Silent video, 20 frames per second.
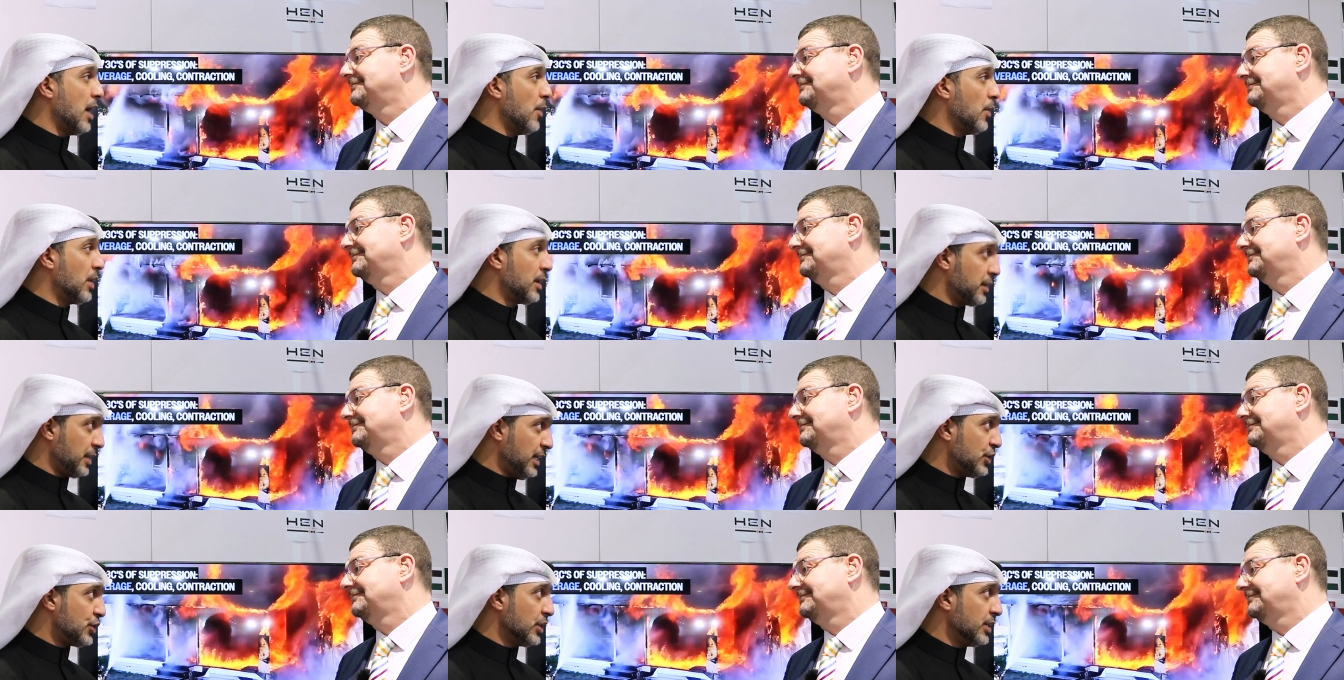
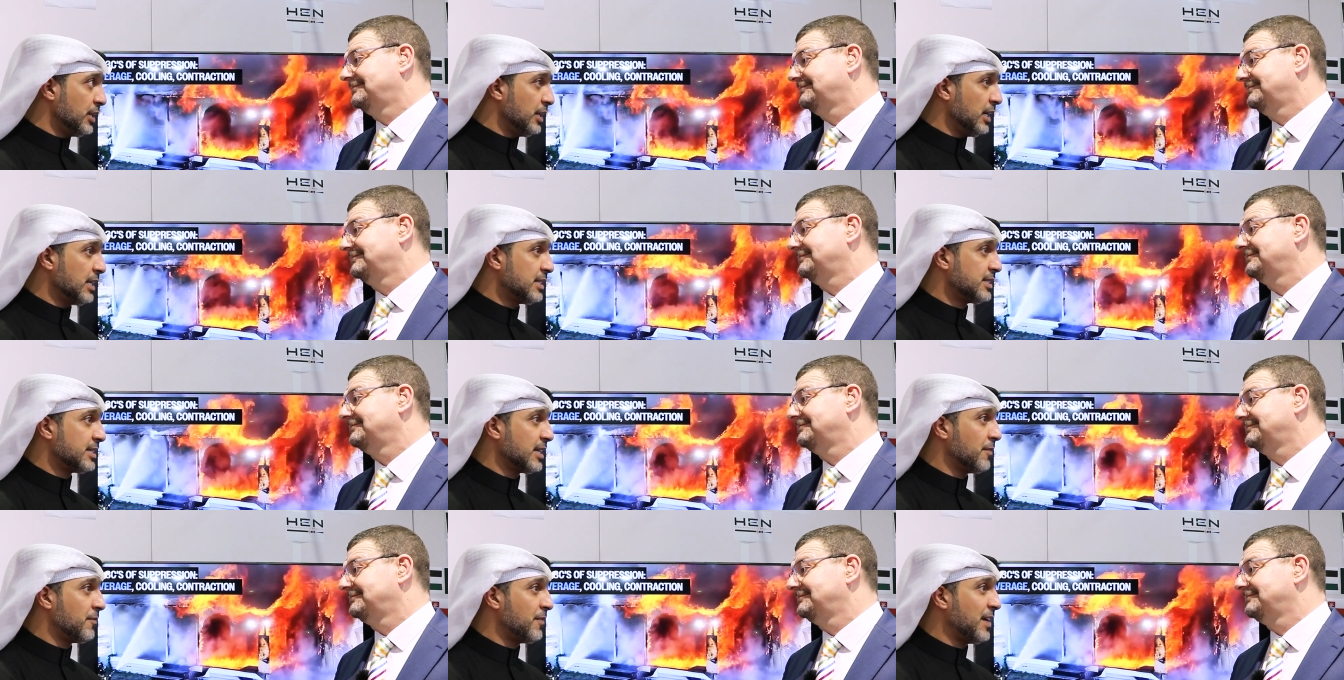Speaker 1: our region,
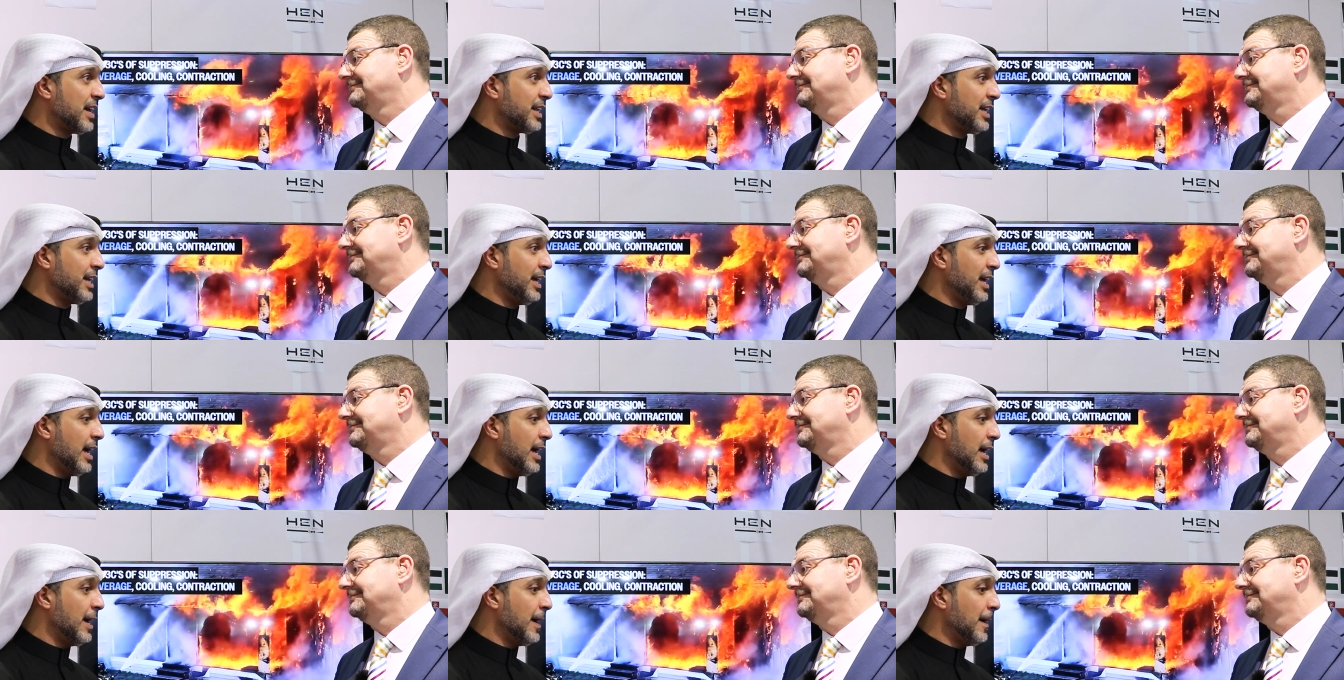it's a
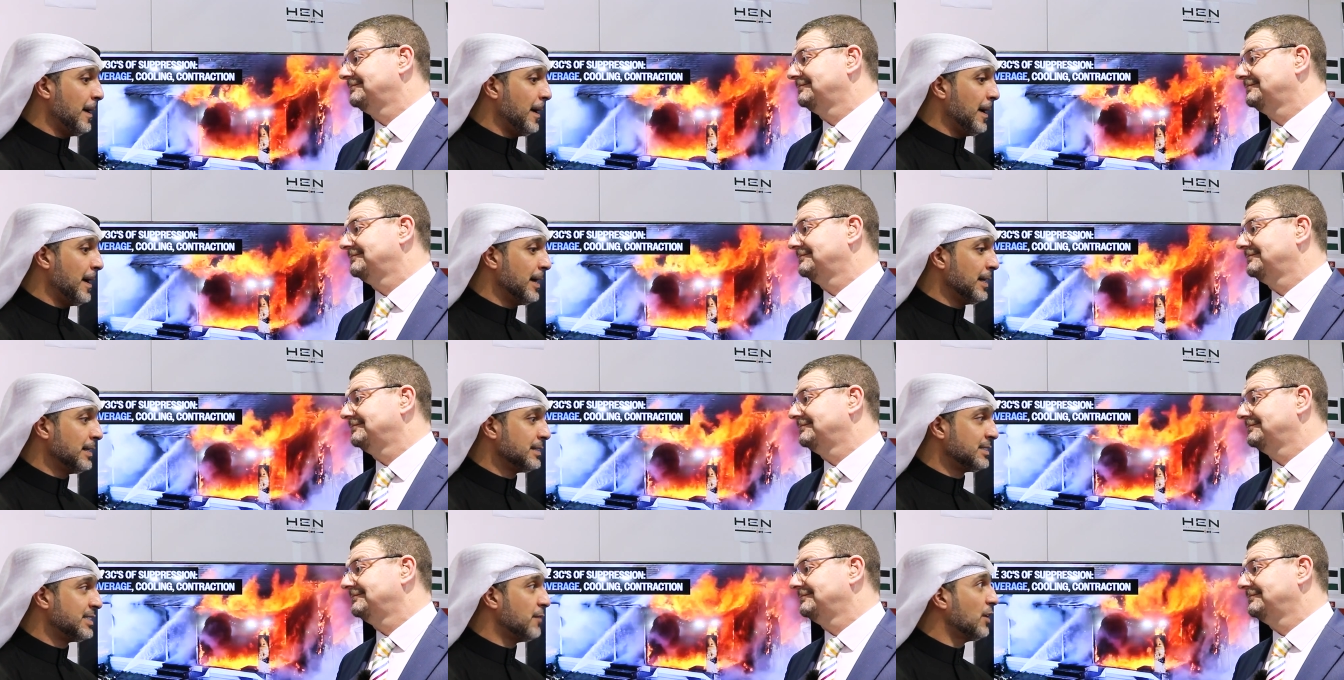very uh,
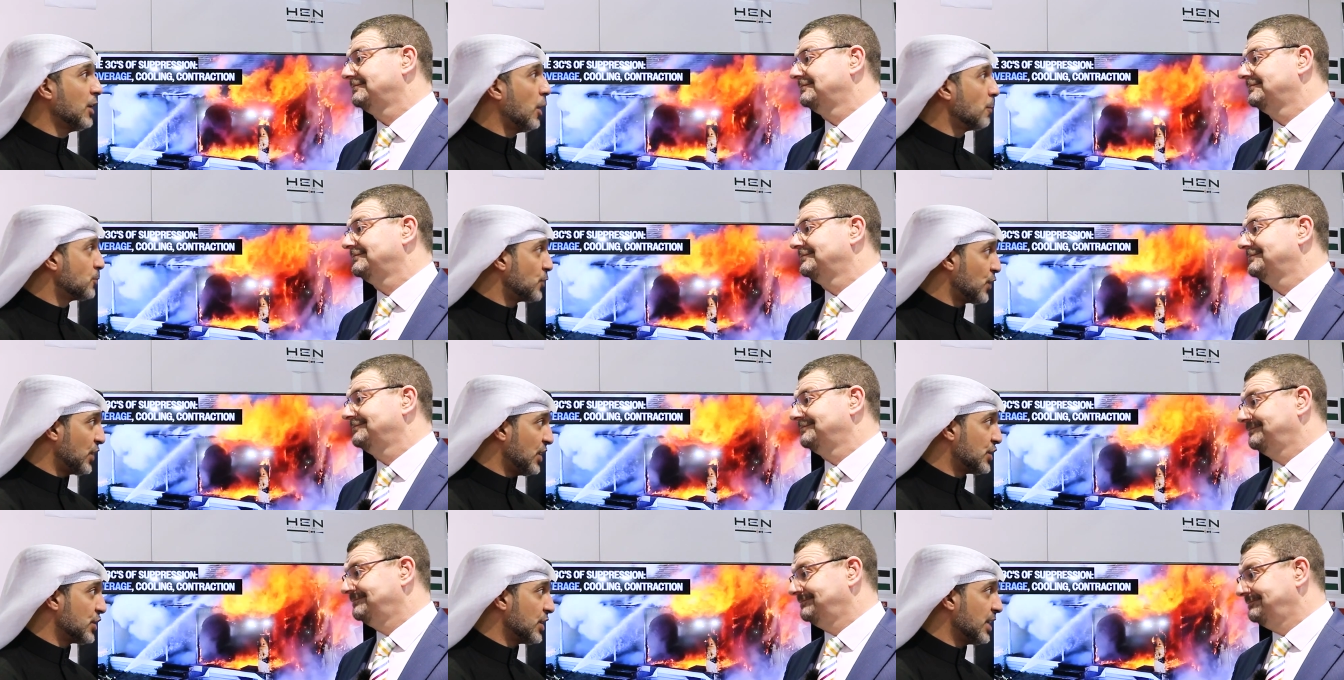uh,
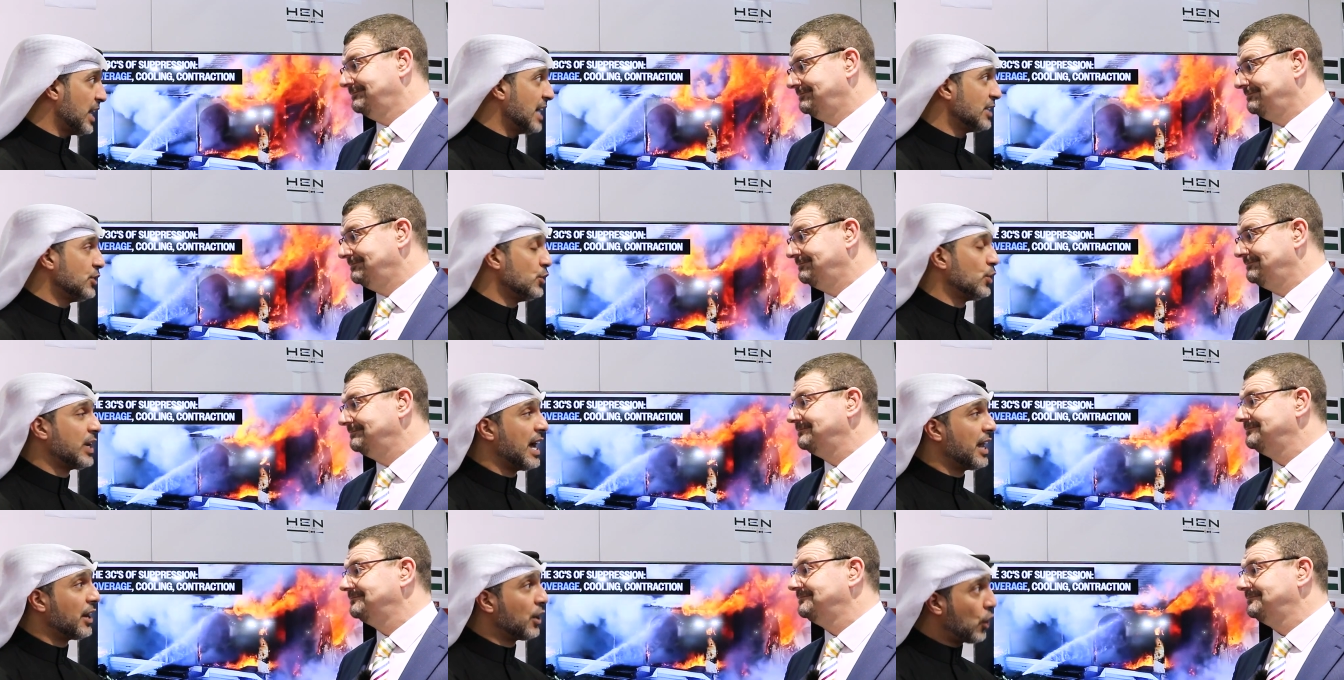developed region, and
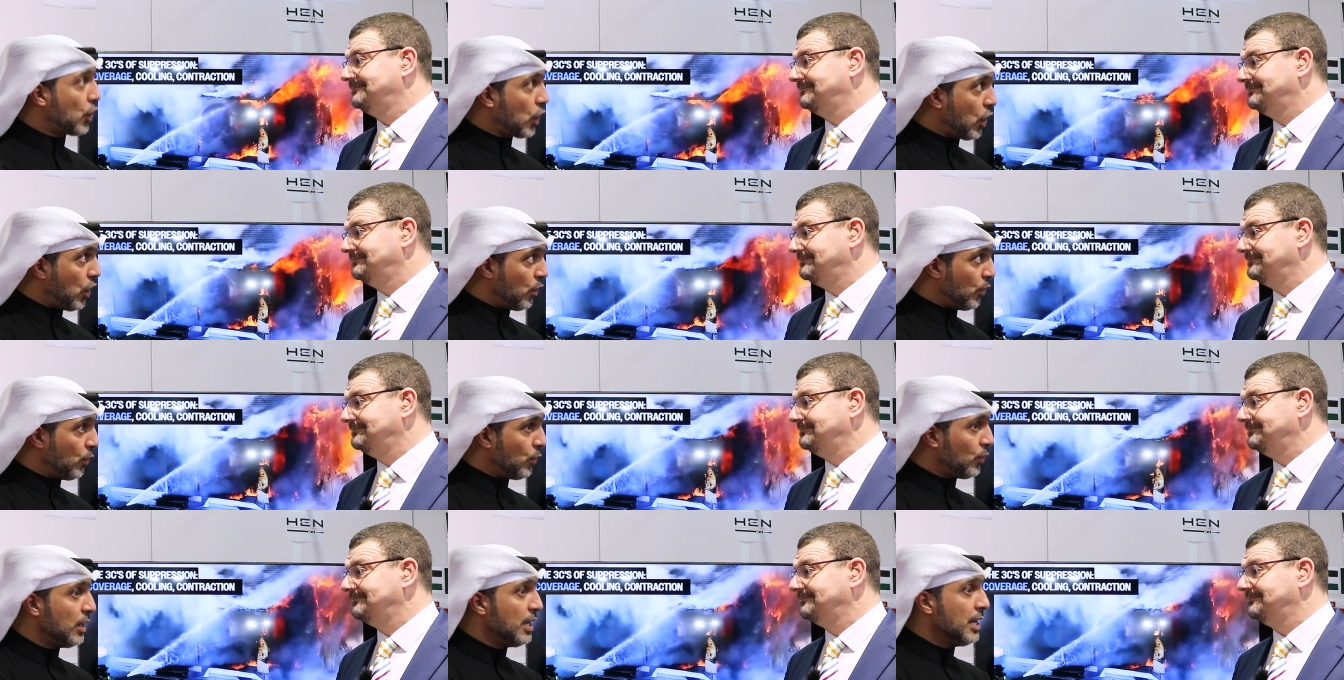you can
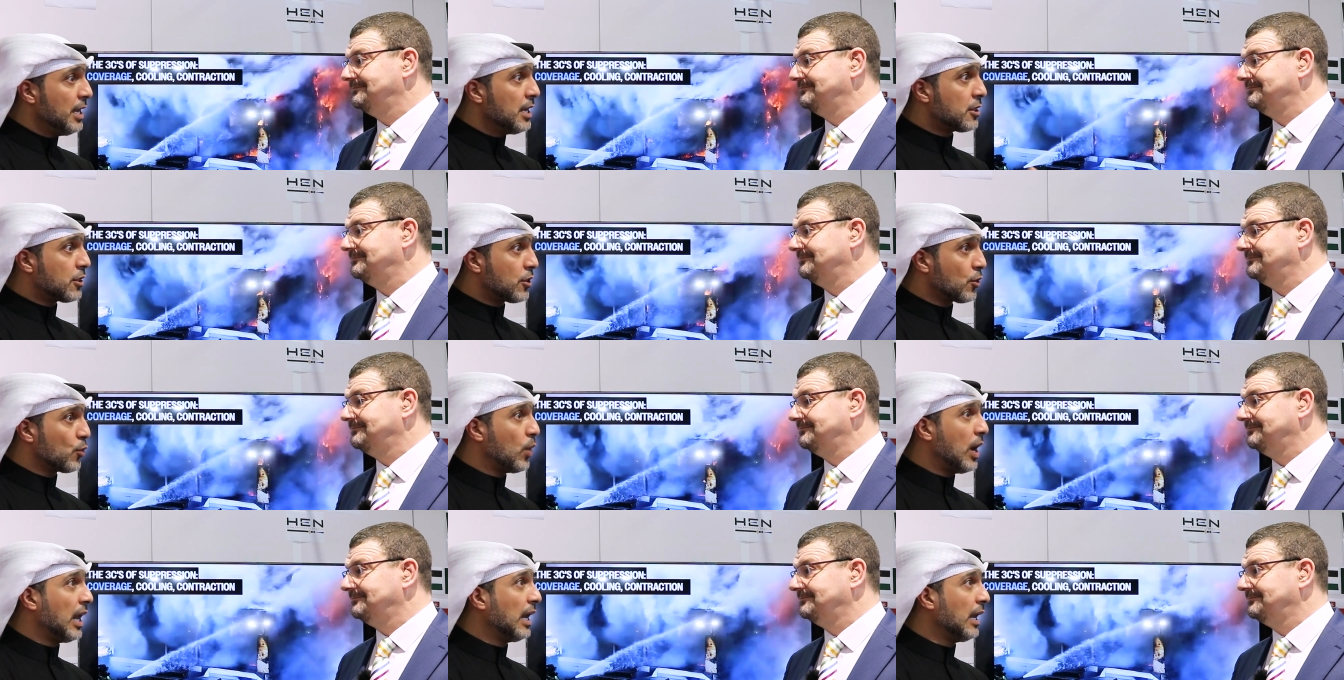go
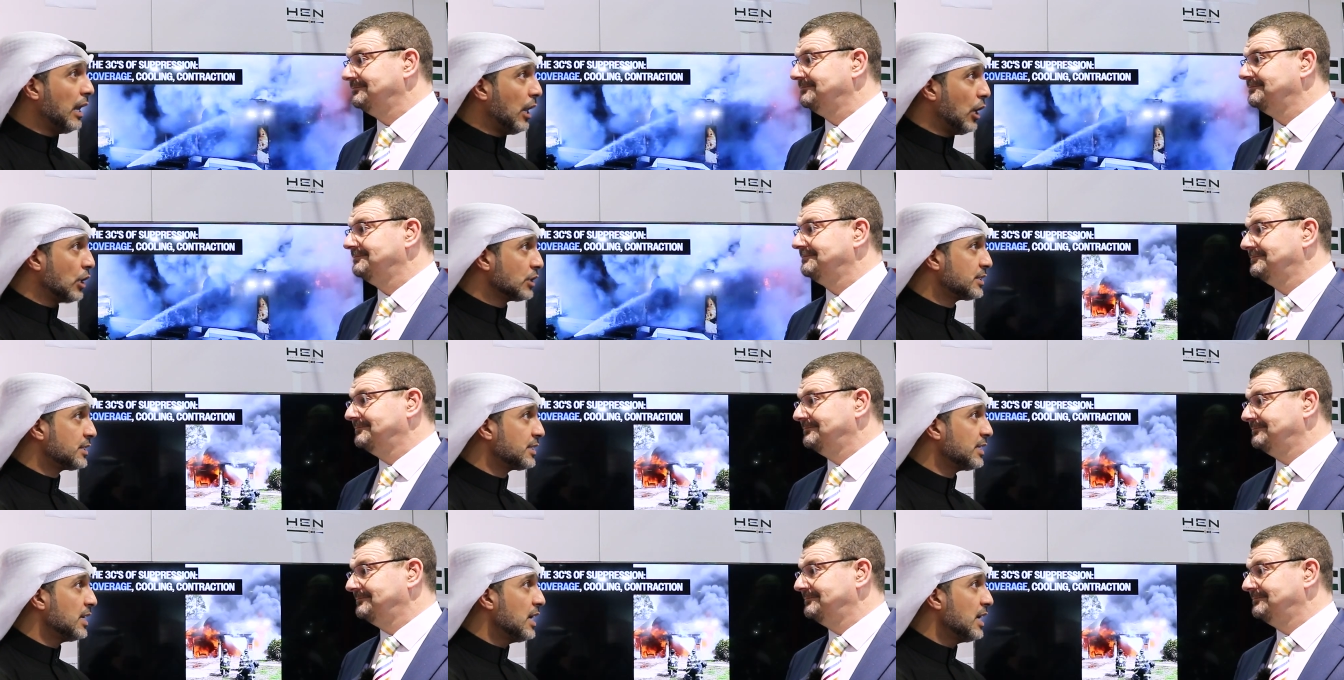through a lot